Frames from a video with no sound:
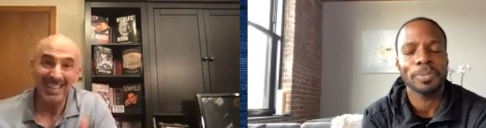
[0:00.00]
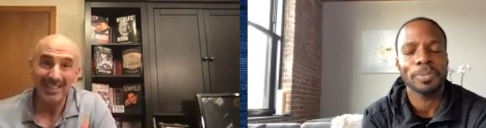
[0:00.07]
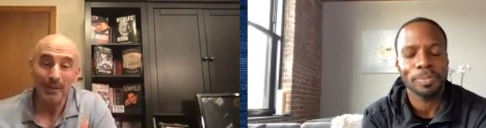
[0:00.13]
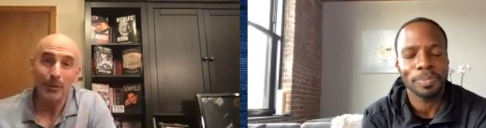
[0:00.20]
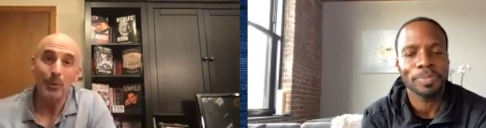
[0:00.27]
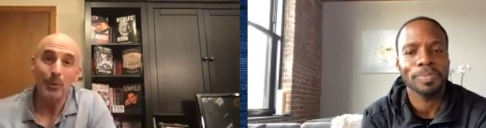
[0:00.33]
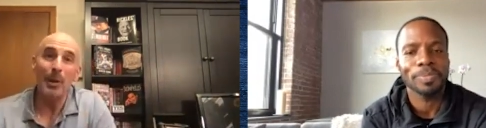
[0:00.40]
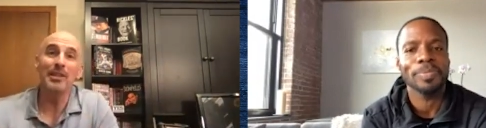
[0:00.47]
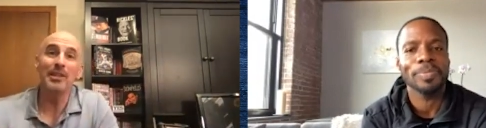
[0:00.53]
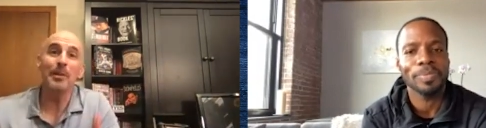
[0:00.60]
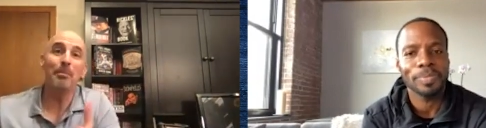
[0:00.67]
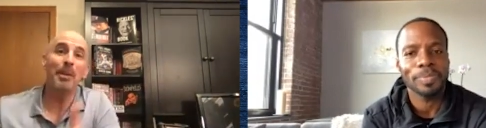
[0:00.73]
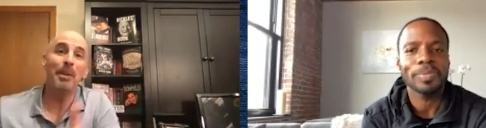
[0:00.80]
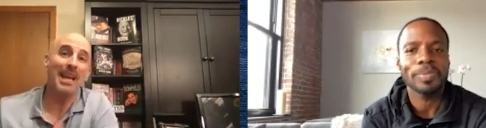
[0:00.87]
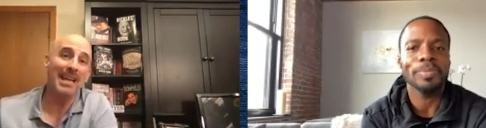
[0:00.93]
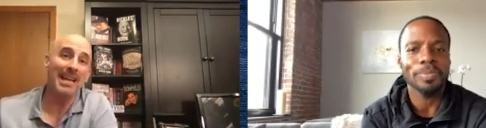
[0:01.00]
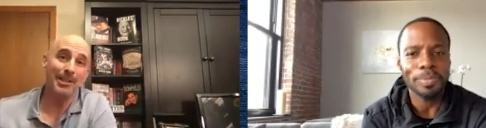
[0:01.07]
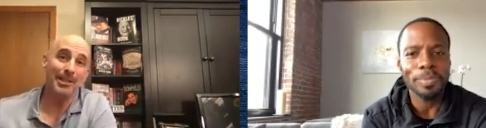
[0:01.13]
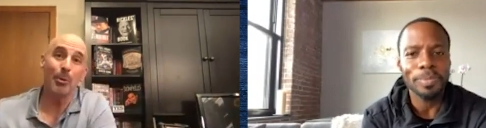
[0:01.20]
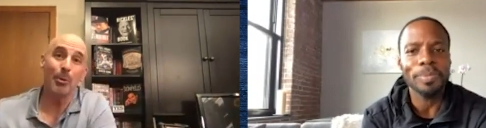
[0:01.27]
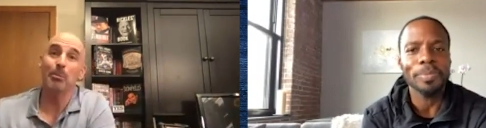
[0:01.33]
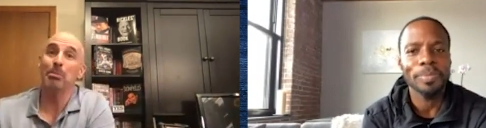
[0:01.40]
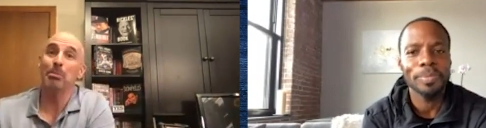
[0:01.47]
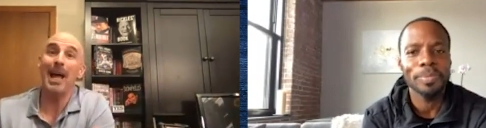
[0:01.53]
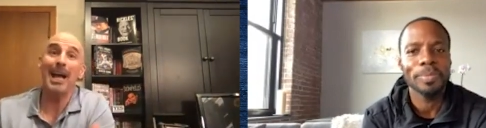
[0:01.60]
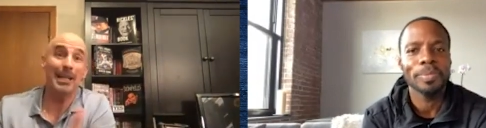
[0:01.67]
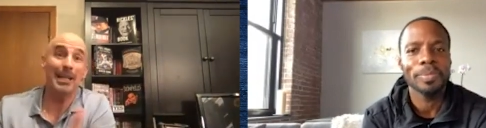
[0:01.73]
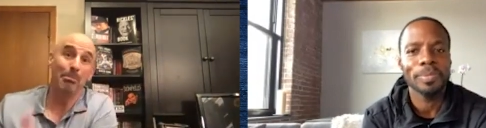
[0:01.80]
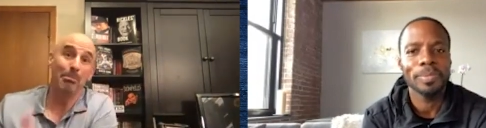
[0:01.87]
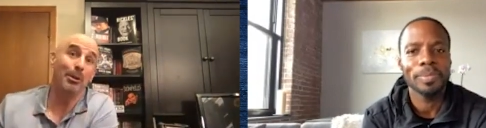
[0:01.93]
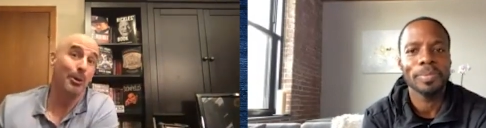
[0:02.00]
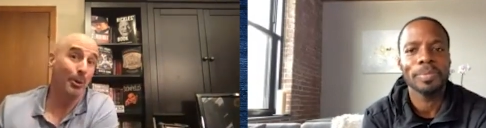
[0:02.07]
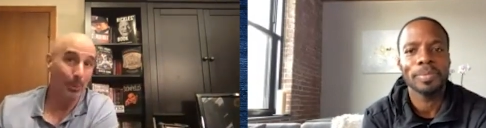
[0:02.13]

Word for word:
Speaker 1: If you went in the paint, you were black and blue.